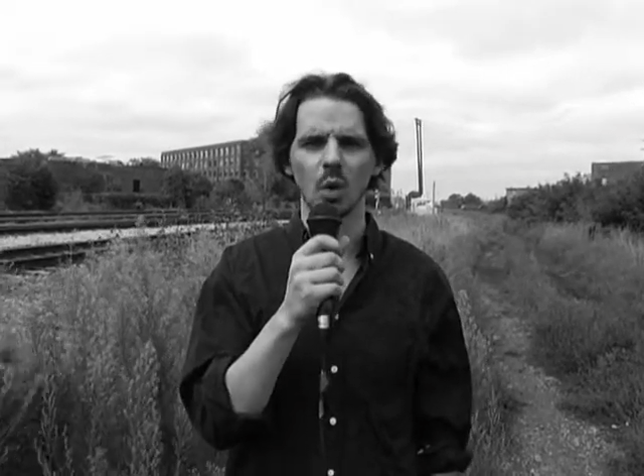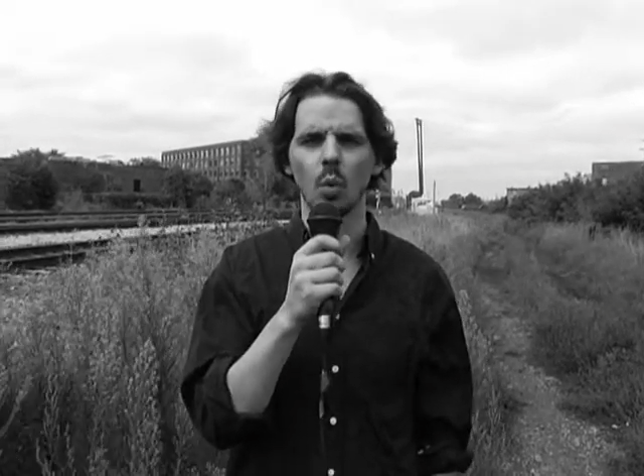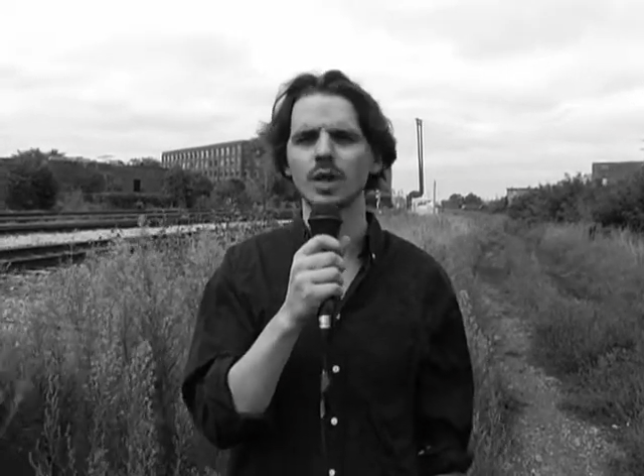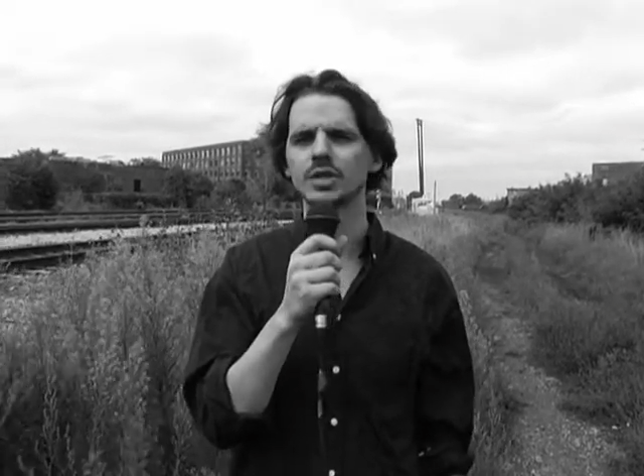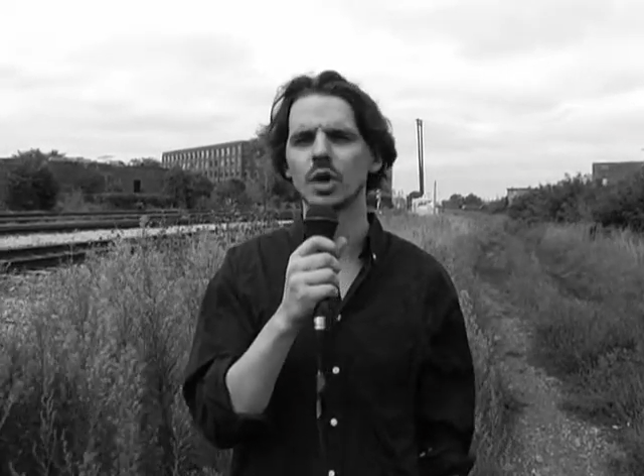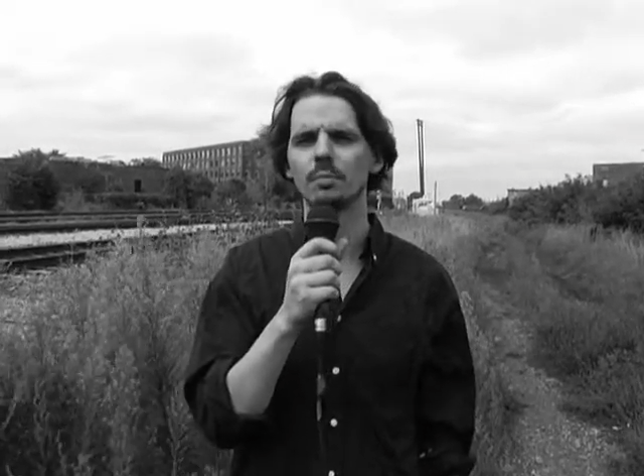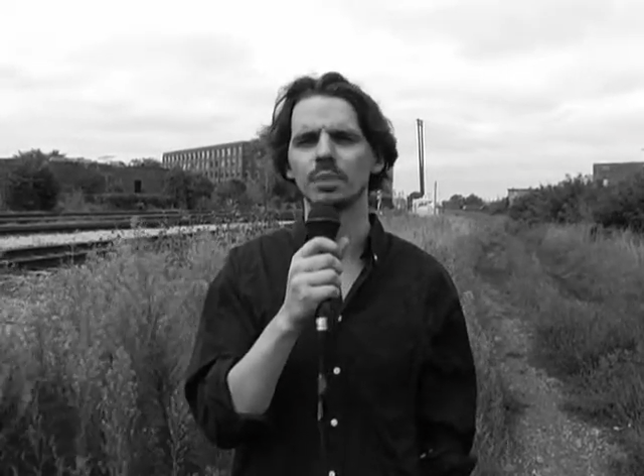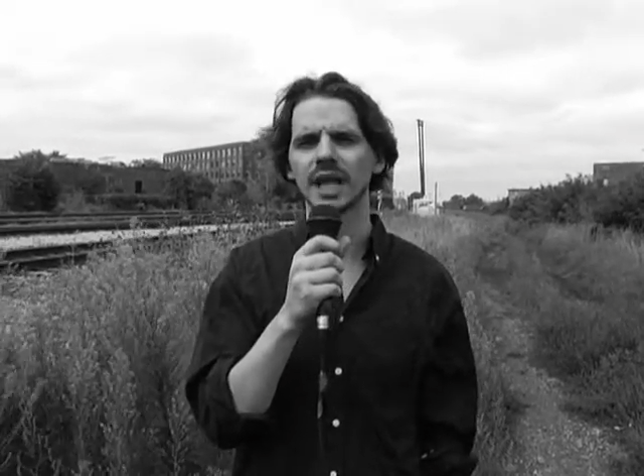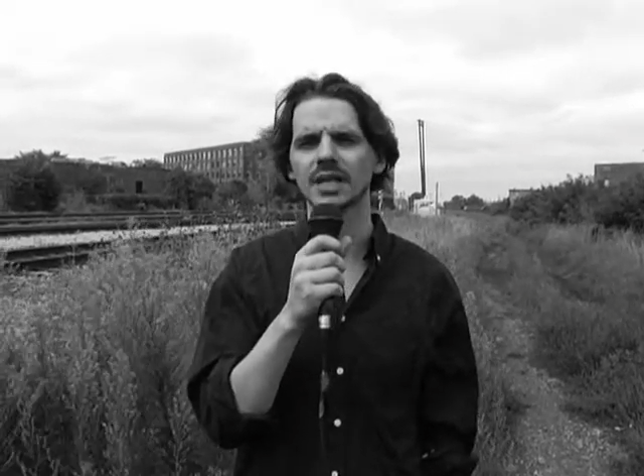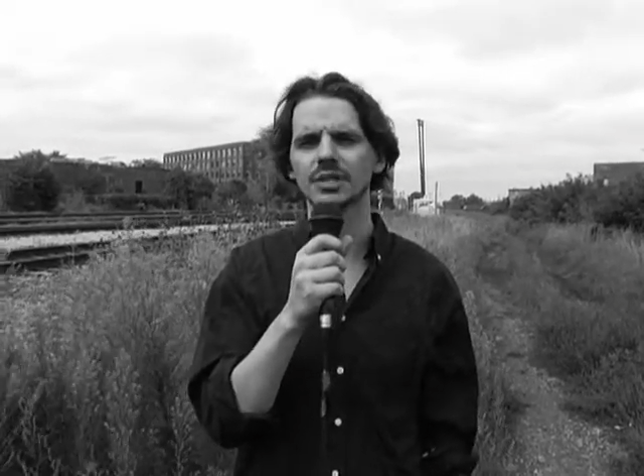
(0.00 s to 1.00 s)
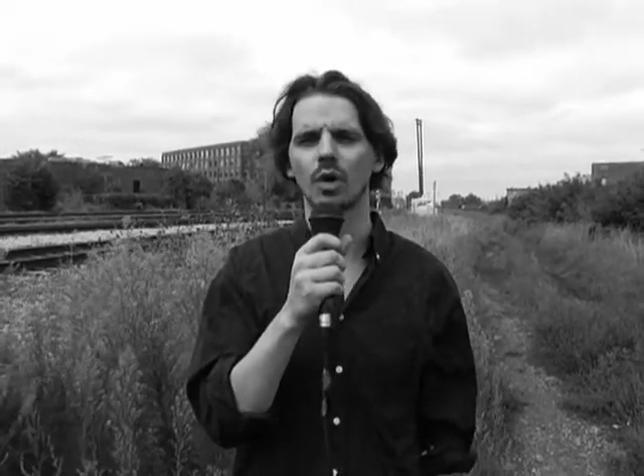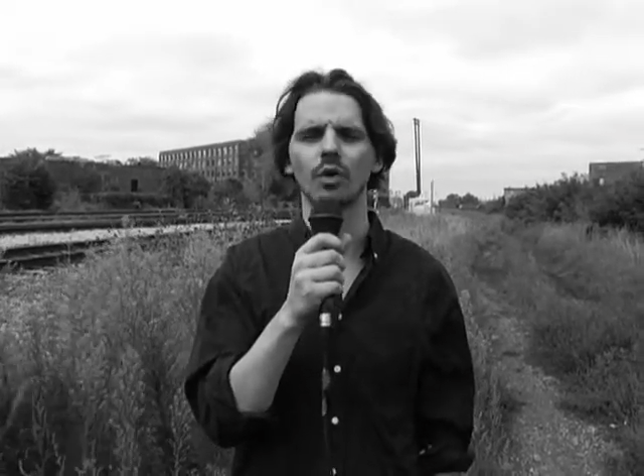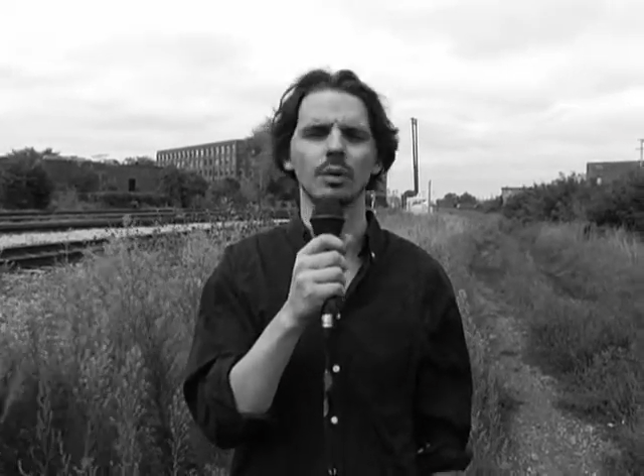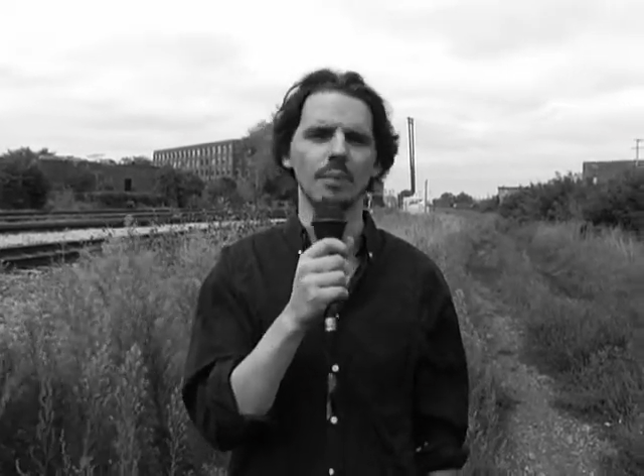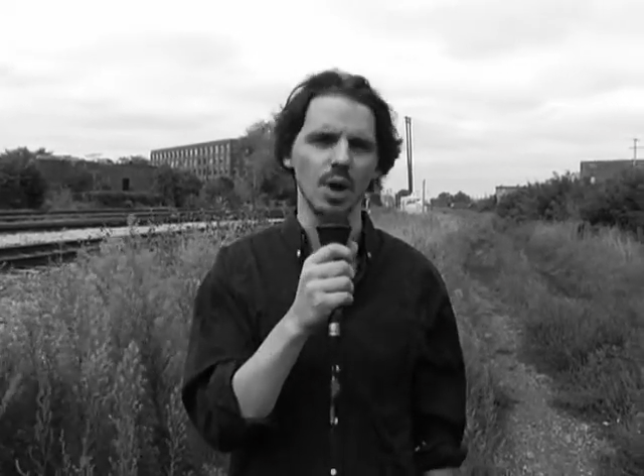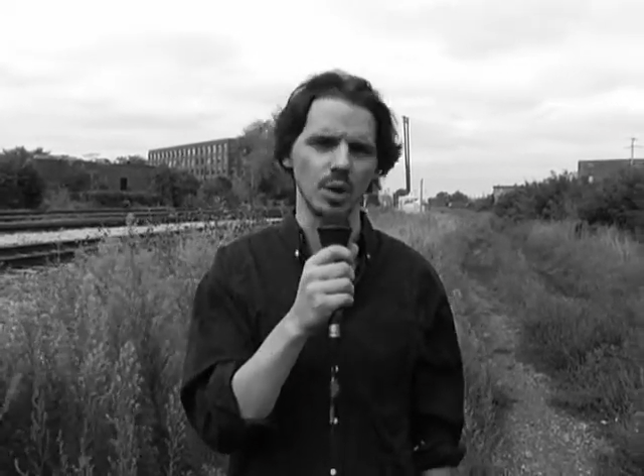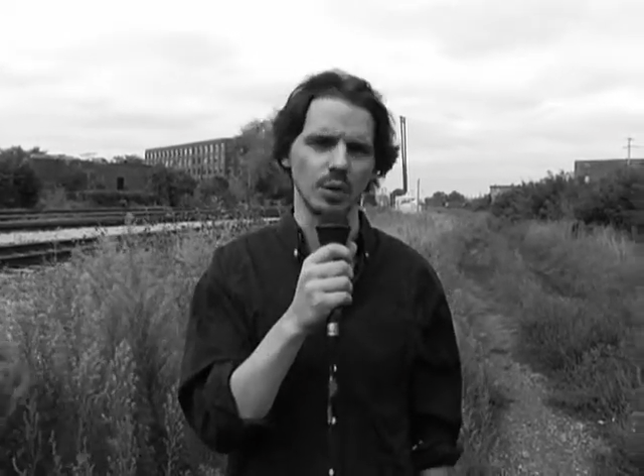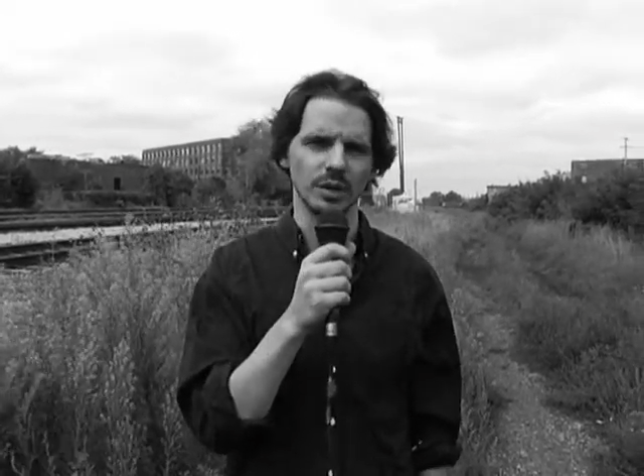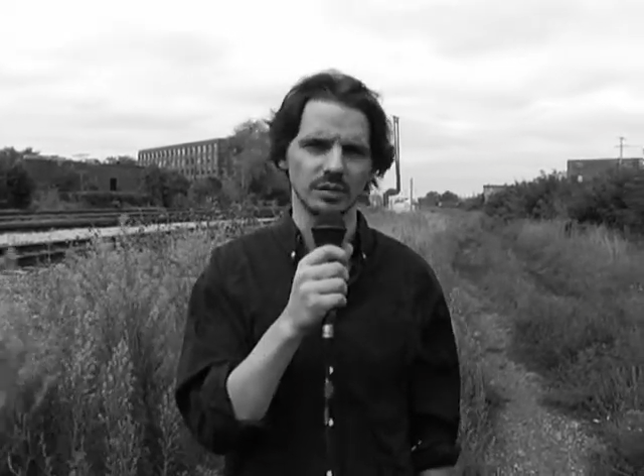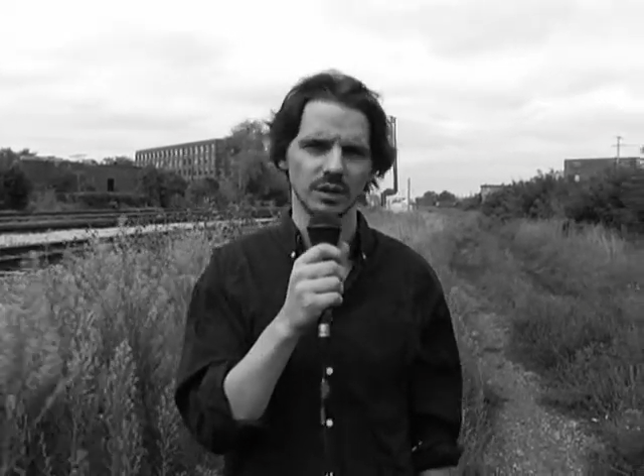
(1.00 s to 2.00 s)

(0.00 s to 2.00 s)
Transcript: one's own place or abode.